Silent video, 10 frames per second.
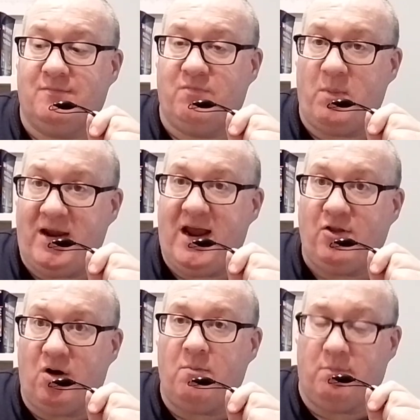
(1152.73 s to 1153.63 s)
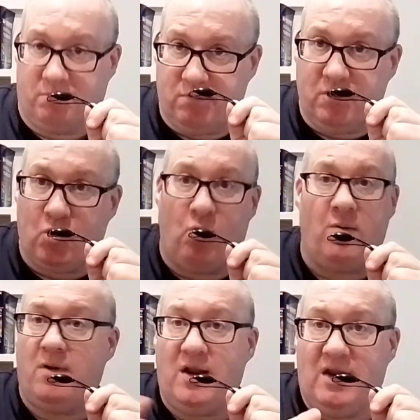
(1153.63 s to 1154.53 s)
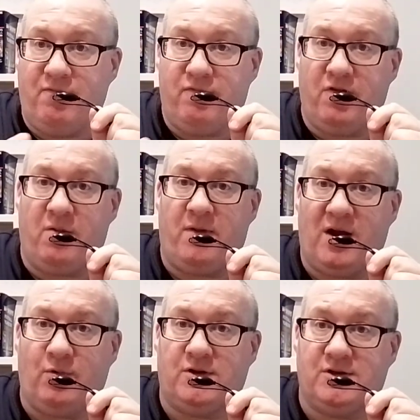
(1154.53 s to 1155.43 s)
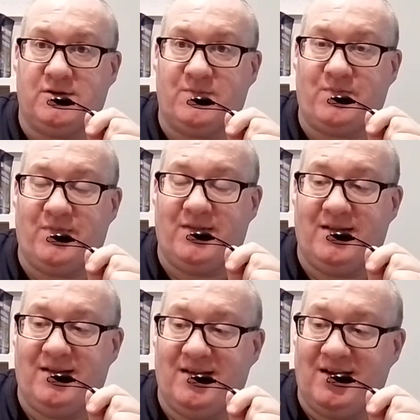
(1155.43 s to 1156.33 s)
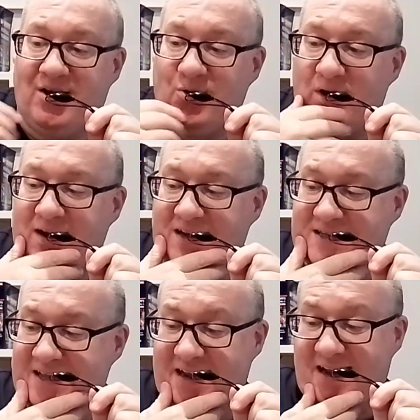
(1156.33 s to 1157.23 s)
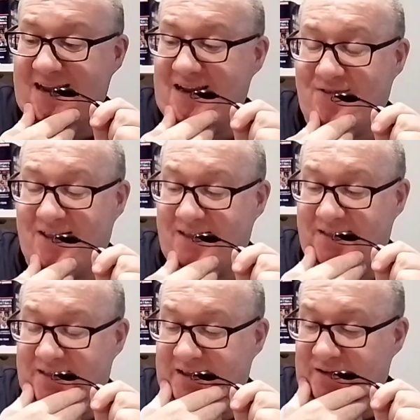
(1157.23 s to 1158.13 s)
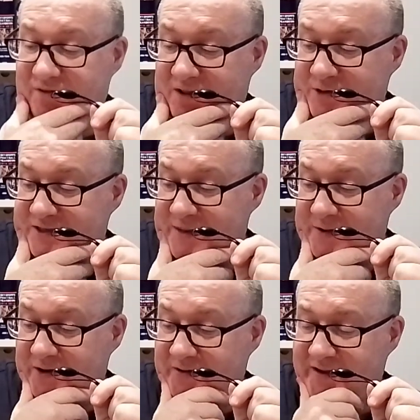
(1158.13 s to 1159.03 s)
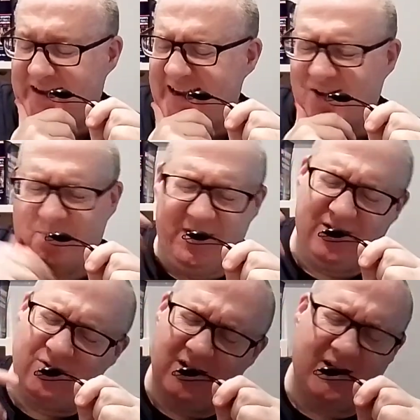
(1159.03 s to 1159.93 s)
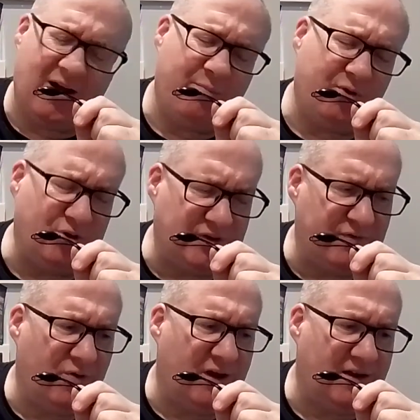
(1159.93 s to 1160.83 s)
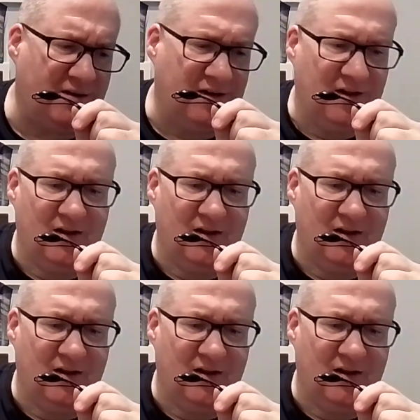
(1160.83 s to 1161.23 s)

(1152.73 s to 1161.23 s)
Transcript: we might end up going even further backwards. And this thing, even the thing the fella was saying the other day, you end up being kind of abusive and all that. And